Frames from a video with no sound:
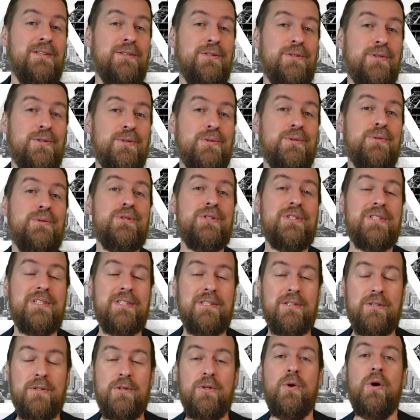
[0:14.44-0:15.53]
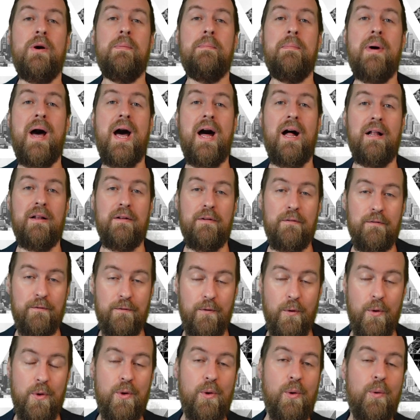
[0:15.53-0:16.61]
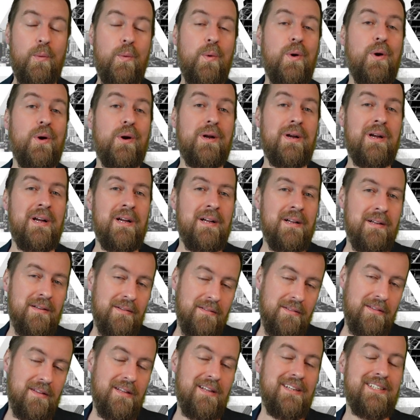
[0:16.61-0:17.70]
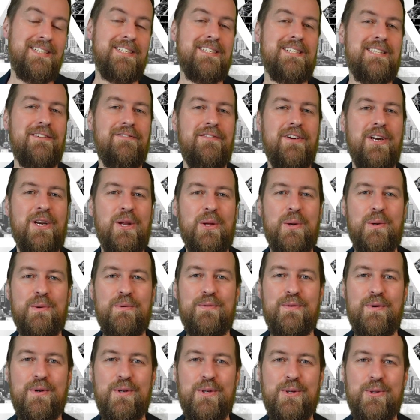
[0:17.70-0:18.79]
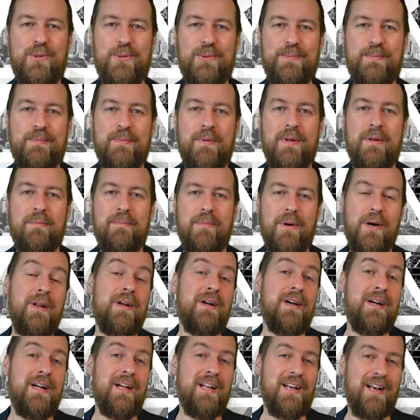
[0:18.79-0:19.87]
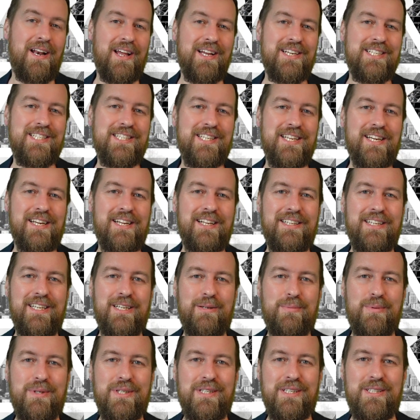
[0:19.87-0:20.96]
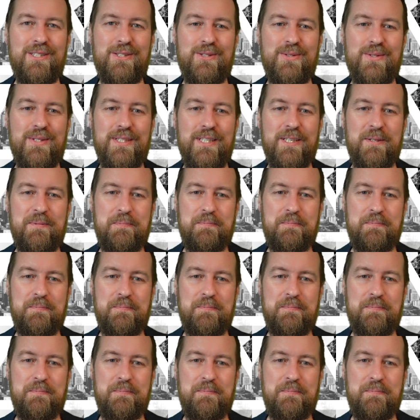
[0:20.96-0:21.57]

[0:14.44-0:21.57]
use UML for your work, this is the video for you. But let's dig a little bit into it.